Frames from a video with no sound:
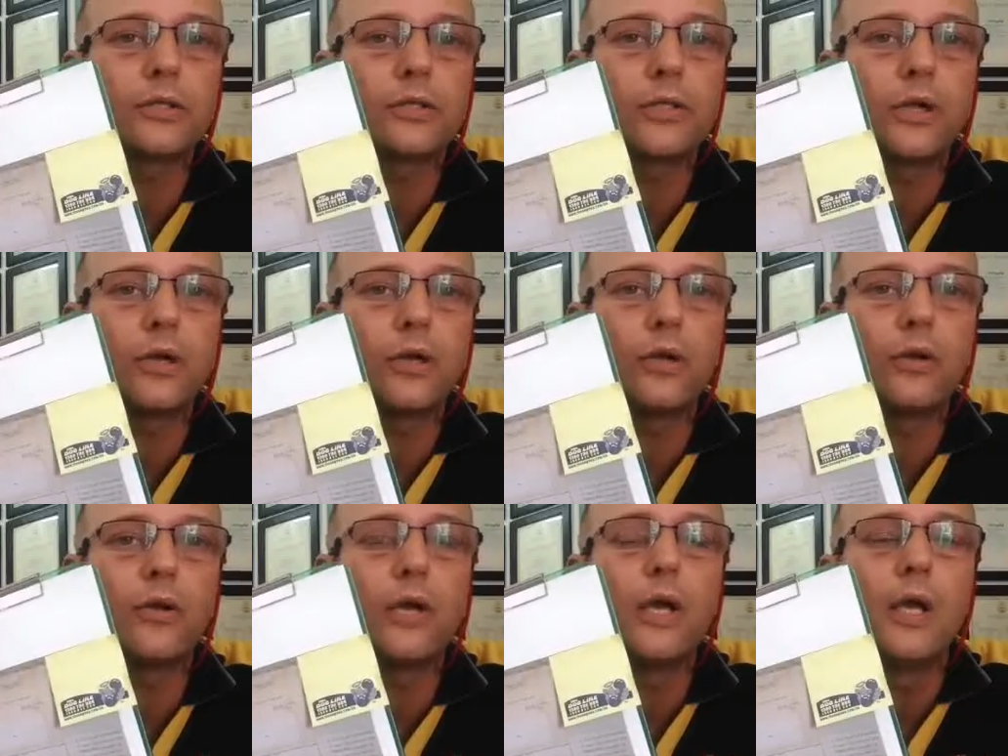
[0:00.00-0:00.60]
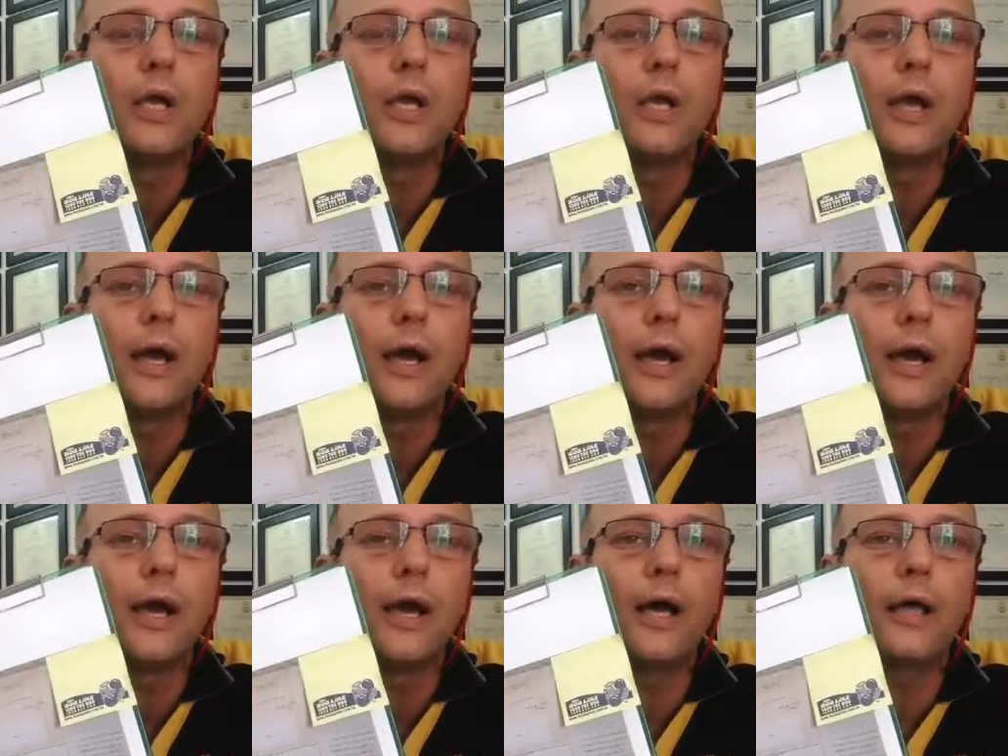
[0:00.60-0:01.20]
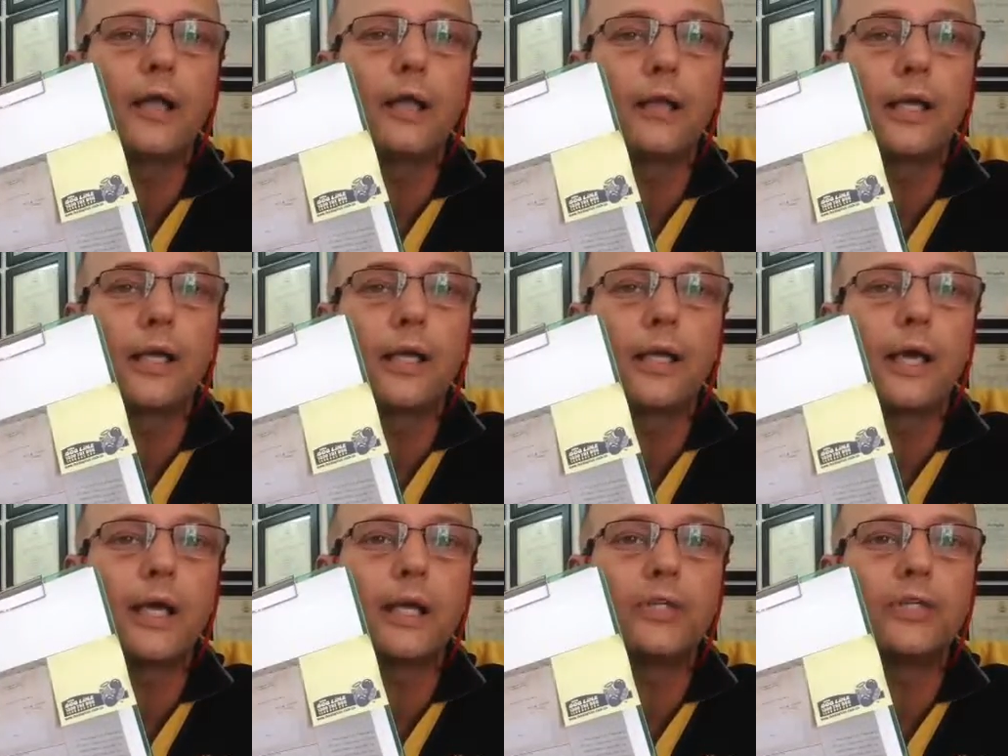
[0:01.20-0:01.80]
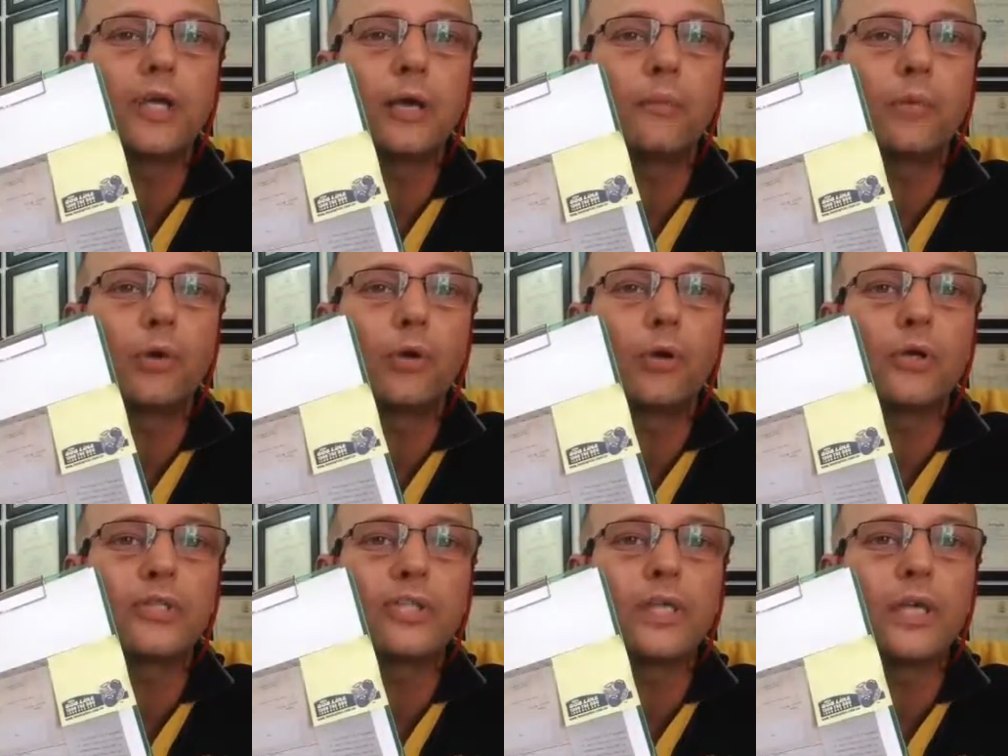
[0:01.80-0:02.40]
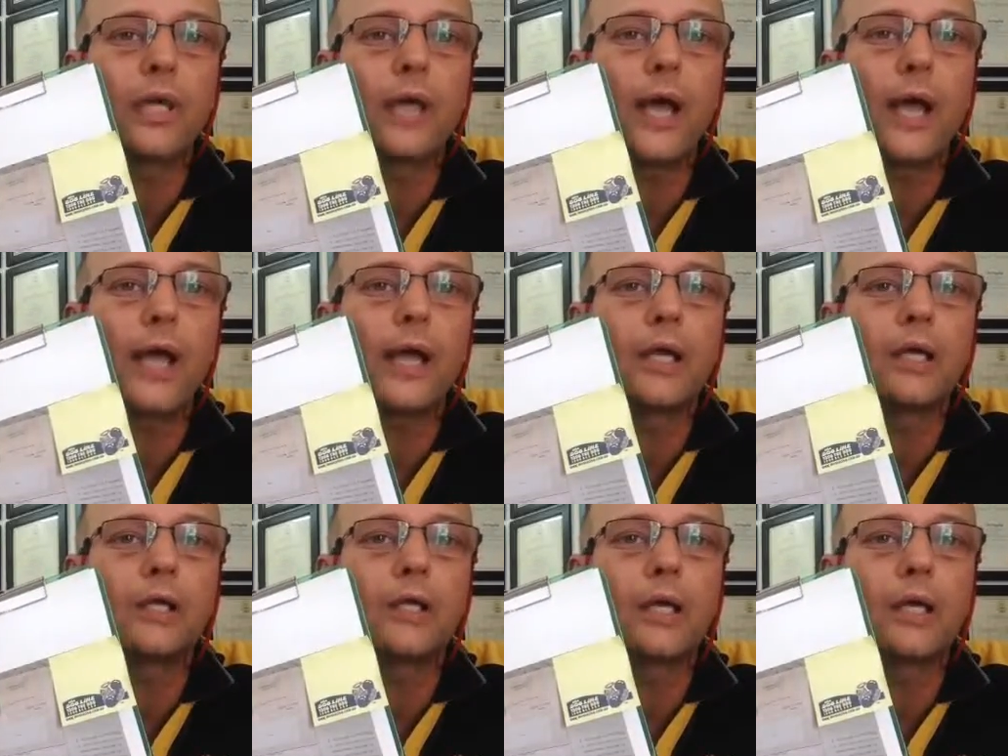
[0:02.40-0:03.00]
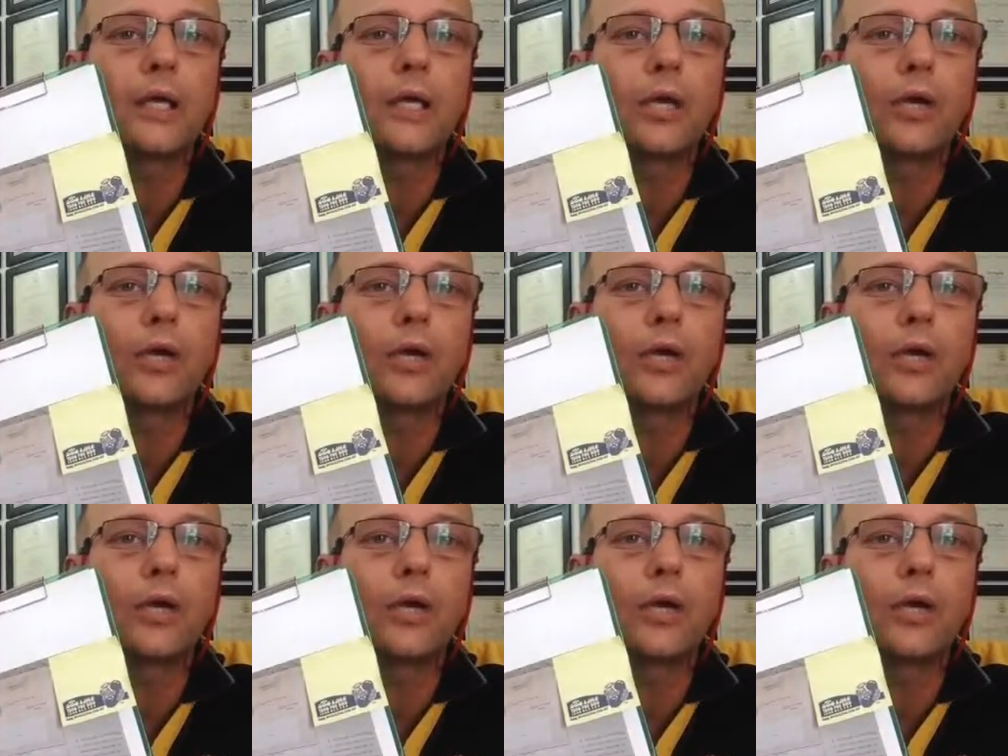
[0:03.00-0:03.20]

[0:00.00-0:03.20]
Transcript: So they can jump across here and